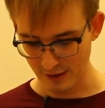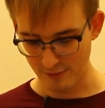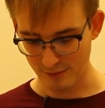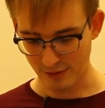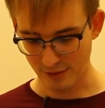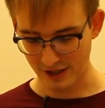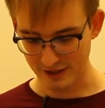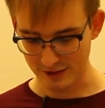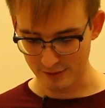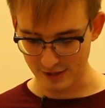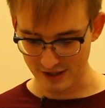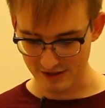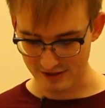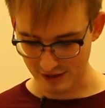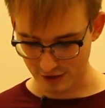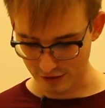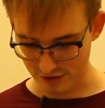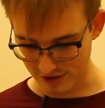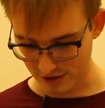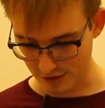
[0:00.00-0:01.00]
by the means
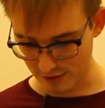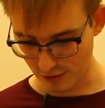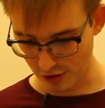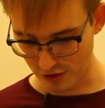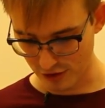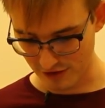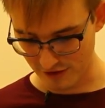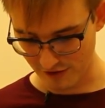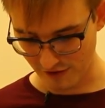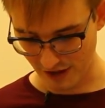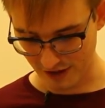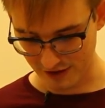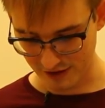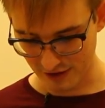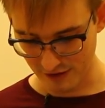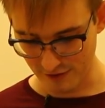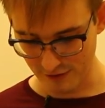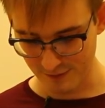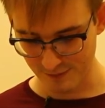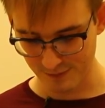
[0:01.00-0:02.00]
they consider most
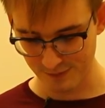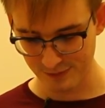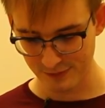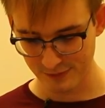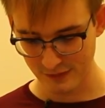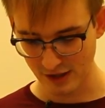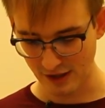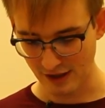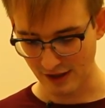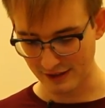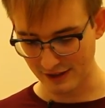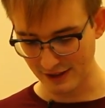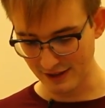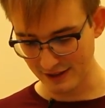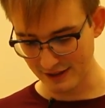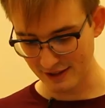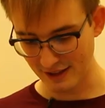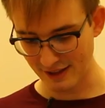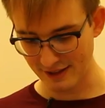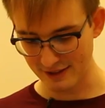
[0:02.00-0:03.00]
effective. And
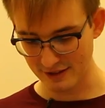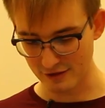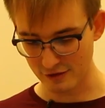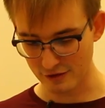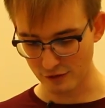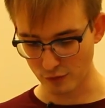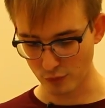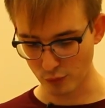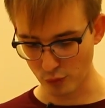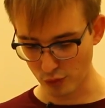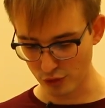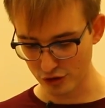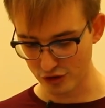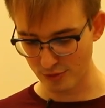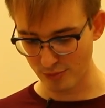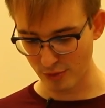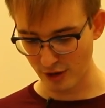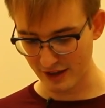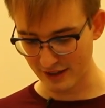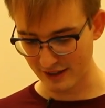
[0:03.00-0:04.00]
in case of war
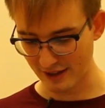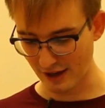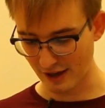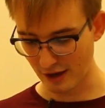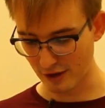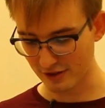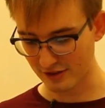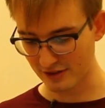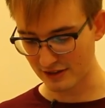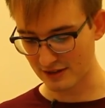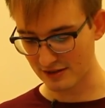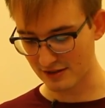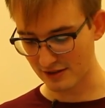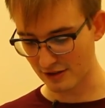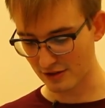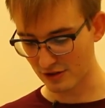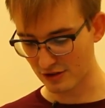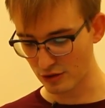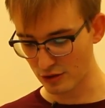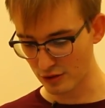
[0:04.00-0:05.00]
should break out, it is
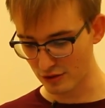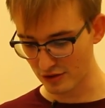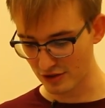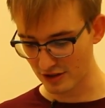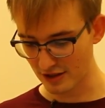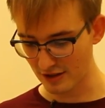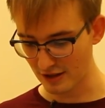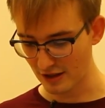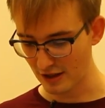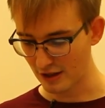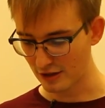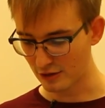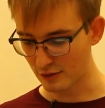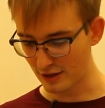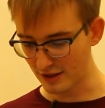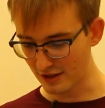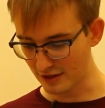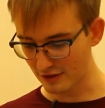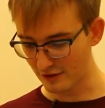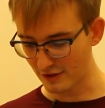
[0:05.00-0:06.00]
their duty to
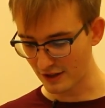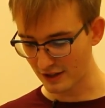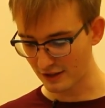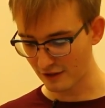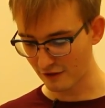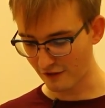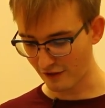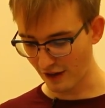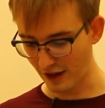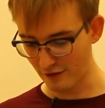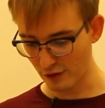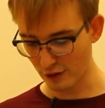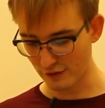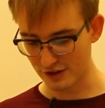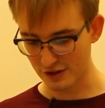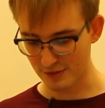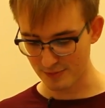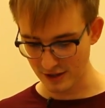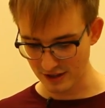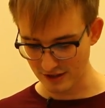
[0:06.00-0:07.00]
intervene in favor of
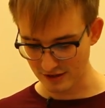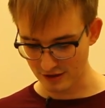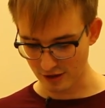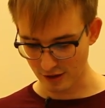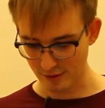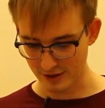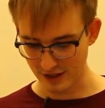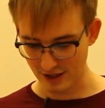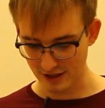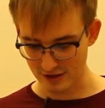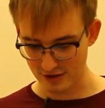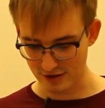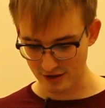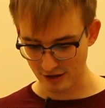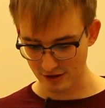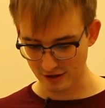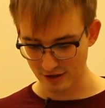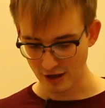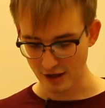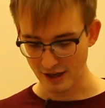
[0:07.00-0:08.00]
its speedy
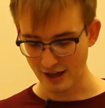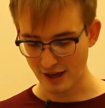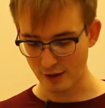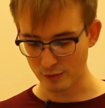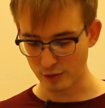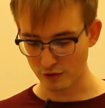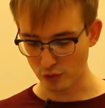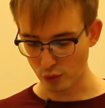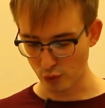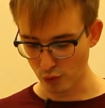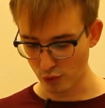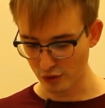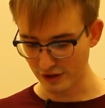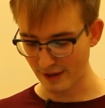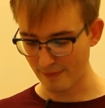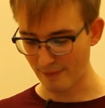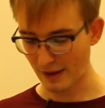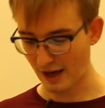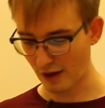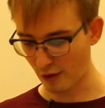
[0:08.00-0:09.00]
termination and with all
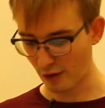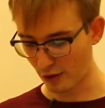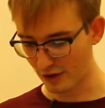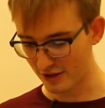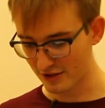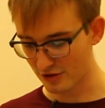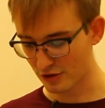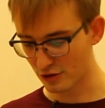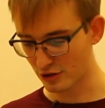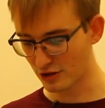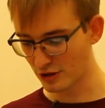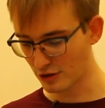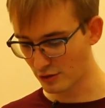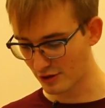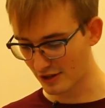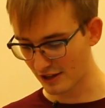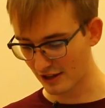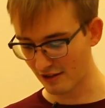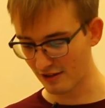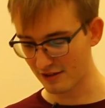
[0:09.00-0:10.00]
their powers to
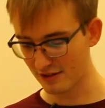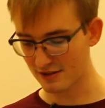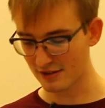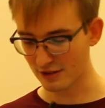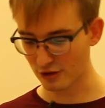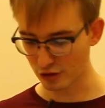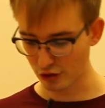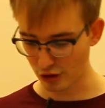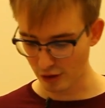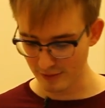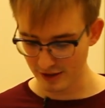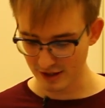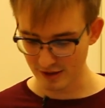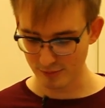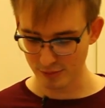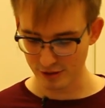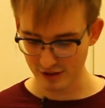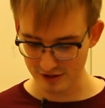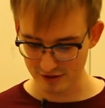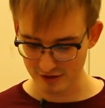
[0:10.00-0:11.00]
utilize the economic
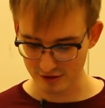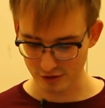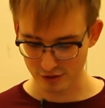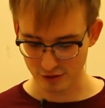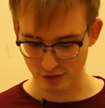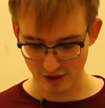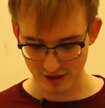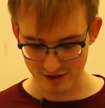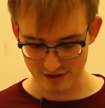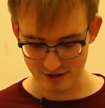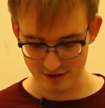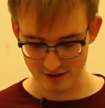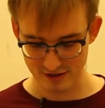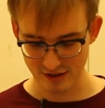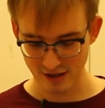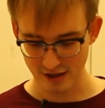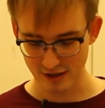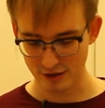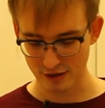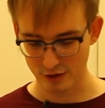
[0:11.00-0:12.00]
and political
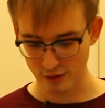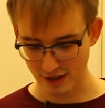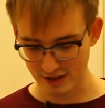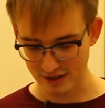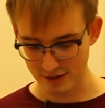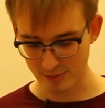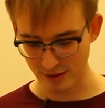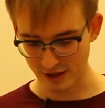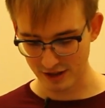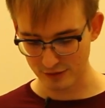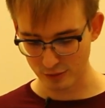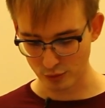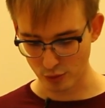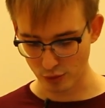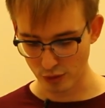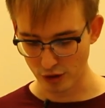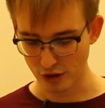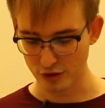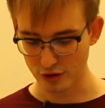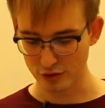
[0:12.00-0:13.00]
crisis created by the
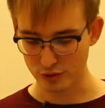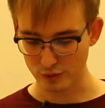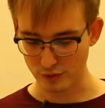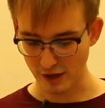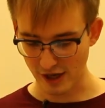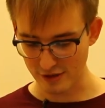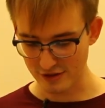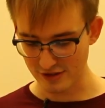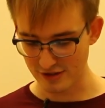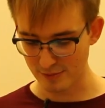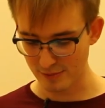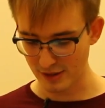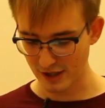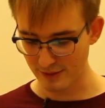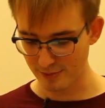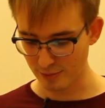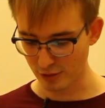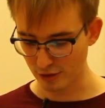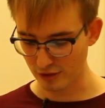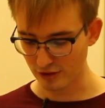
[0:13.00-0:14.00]
war to rouse the
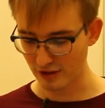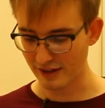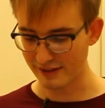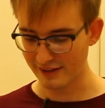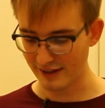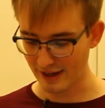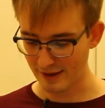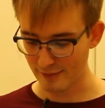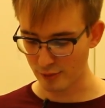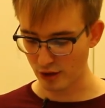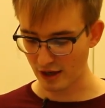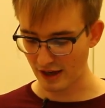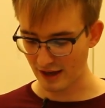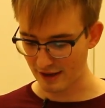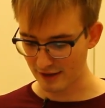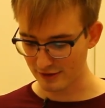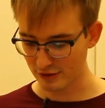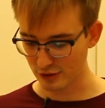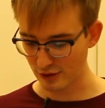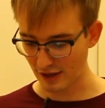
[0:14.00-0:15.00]
people and thereby
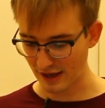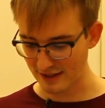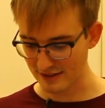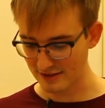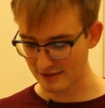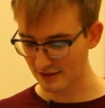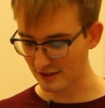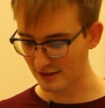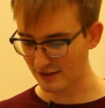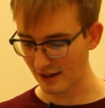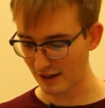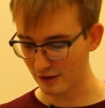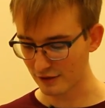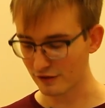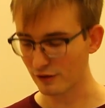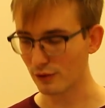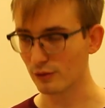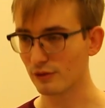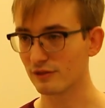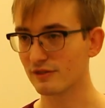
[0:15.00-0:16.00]
to hasten the
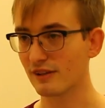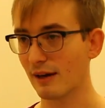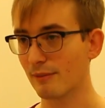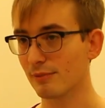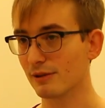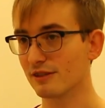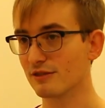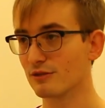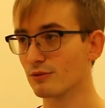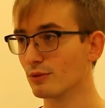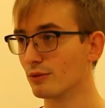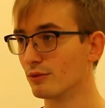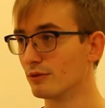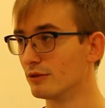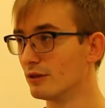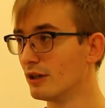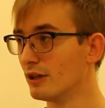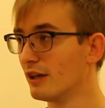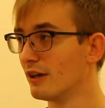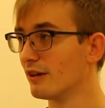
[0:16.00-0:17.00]
downfall of capitalist
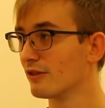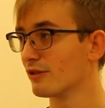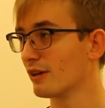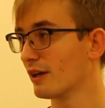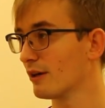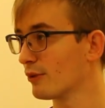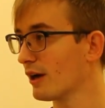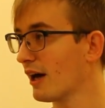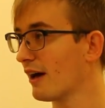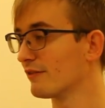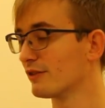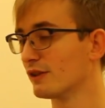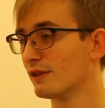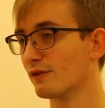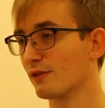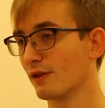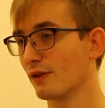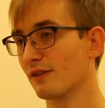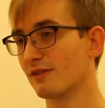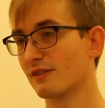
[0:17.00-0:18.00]
rule. So here we have
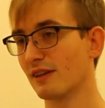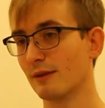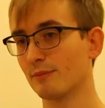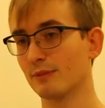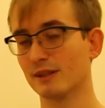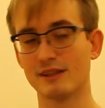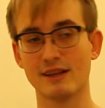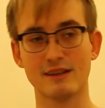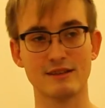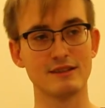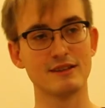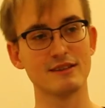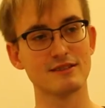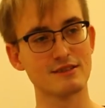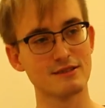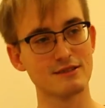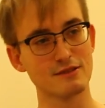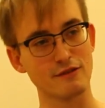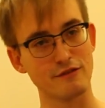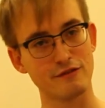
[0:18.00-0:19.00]
these
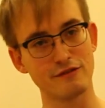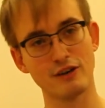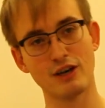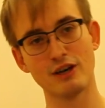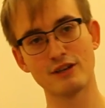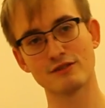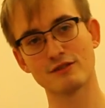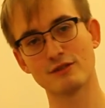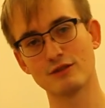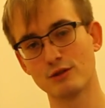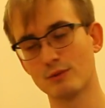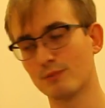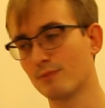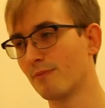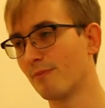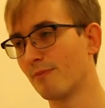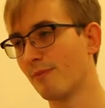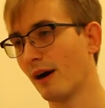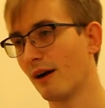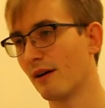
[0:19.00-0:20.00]
statements. The
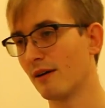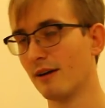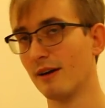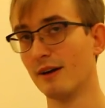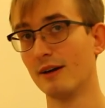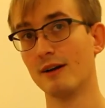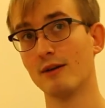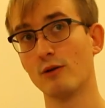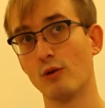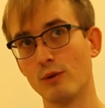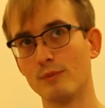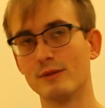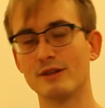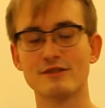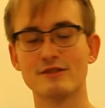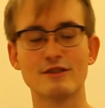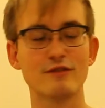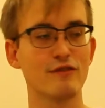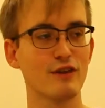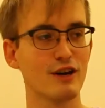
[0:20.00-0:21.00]

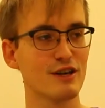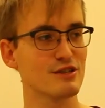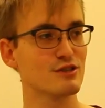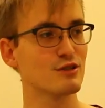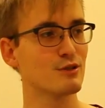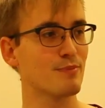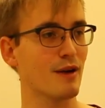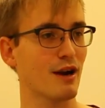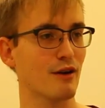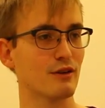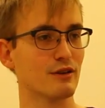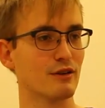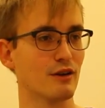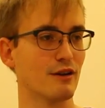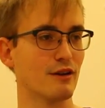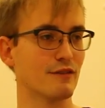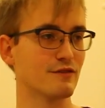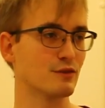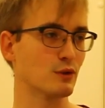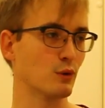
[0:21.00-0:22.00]
first two
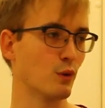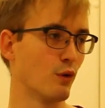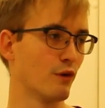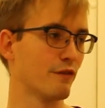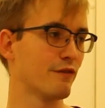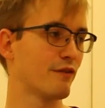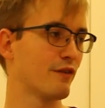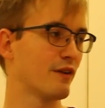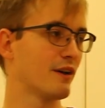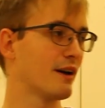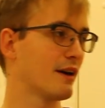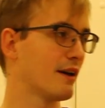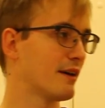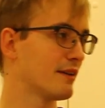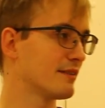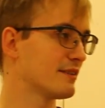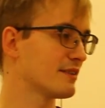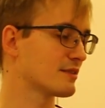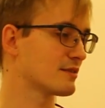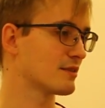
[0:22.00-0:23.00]
paragraphs of
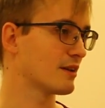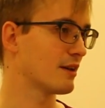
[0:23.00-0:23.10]
this